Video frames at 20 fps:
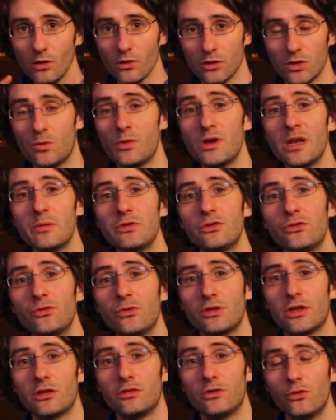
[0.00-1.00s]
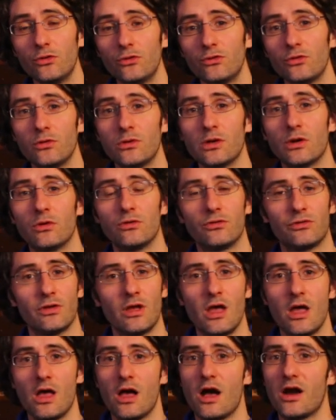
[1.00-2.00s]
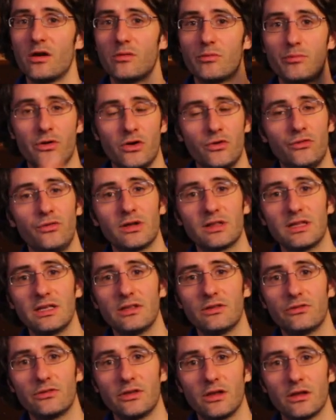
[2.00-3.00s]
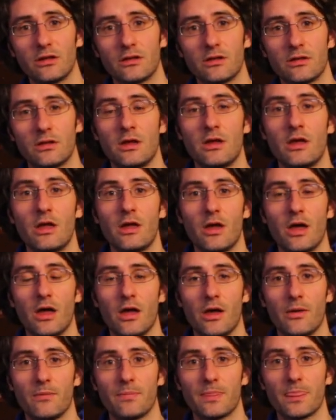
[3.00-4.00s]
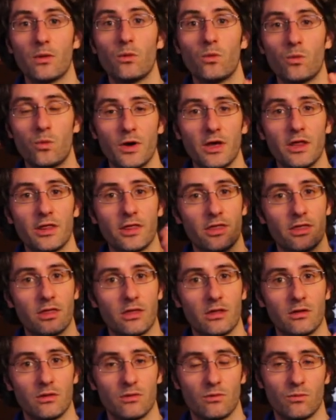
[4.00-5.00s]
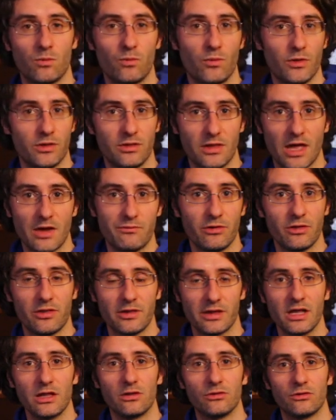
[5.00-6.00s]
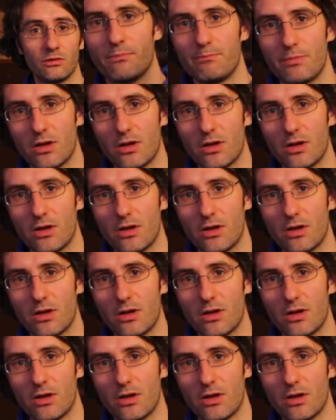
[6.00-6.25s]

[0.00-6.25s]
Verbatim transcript: You want to be sure that those two notes are perfectly in sync uh, with with everything else.